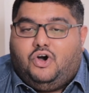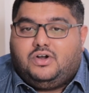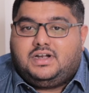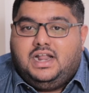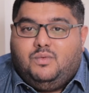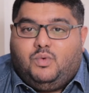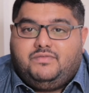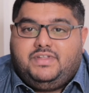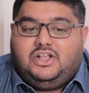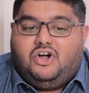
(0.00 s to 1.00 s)
or
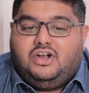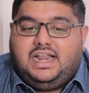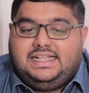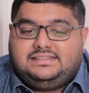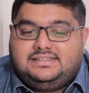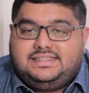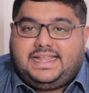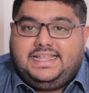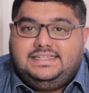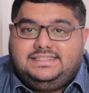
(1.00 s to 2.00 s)
what we call as the
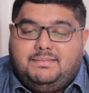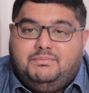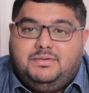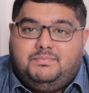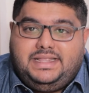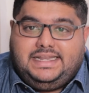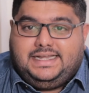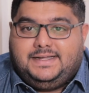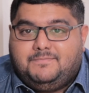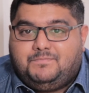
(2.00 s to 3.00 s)
Second Temple
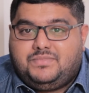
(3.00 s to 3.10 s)
period.